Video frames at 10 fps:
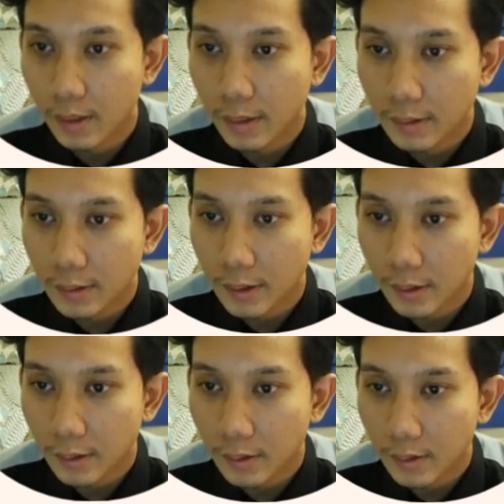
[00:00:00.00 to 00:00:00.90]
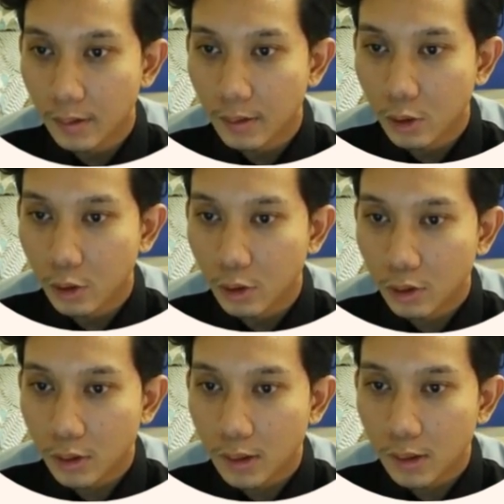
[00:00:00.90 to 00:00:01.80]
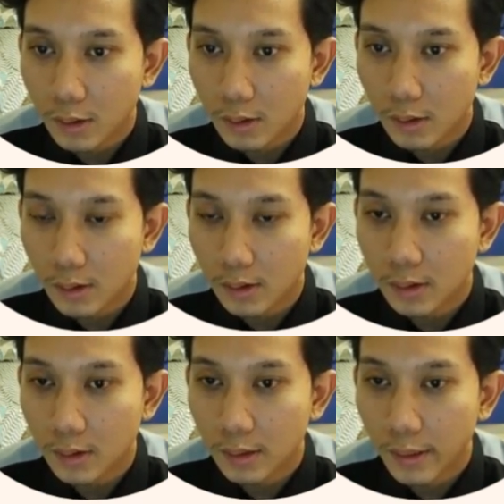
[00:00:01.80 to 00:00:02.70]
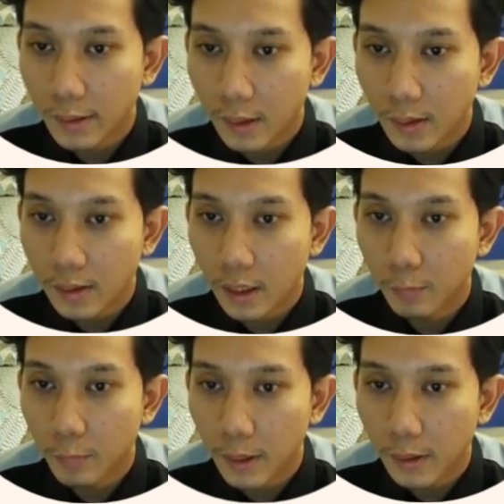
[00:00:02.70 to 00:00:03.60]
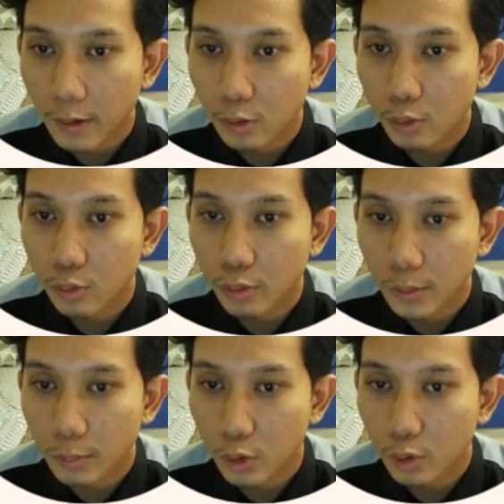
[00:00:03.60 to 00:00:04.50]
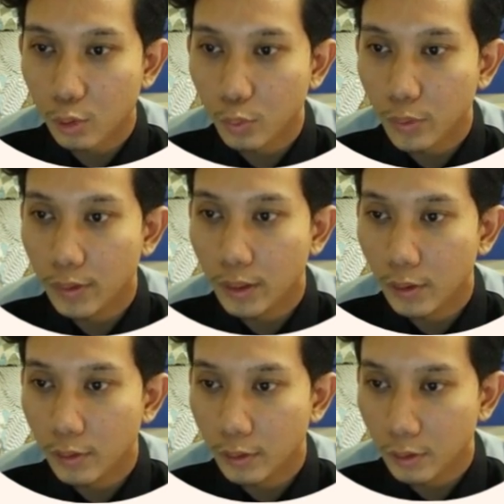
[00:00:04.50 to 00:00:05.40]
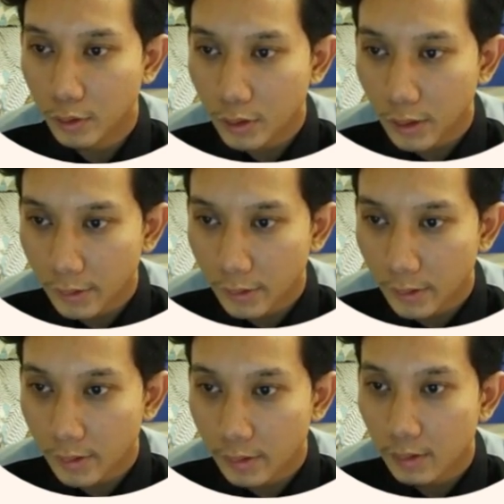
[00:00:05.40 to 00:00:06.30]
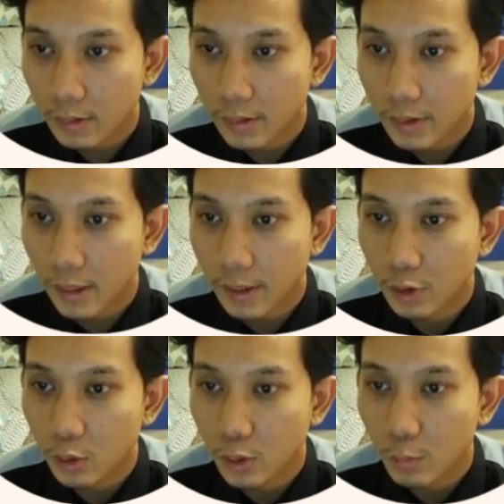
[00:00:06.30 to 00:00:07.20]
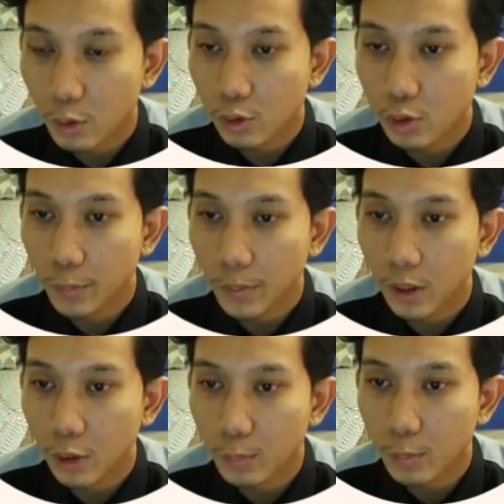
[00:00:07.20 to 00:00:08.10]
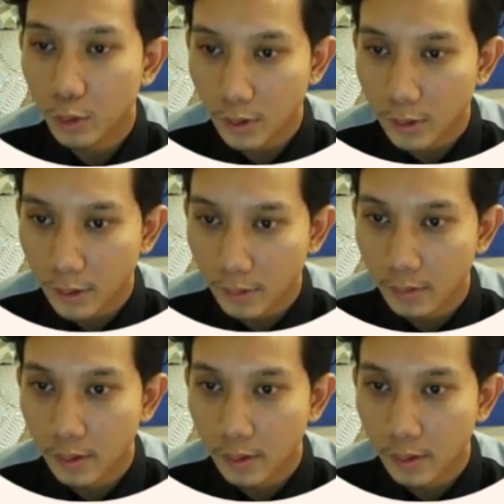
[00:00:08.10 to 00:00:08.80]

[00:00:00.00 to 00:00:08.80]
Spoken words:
Instead, the control signal is directly applied to the motor without considering the actual motor speed or position.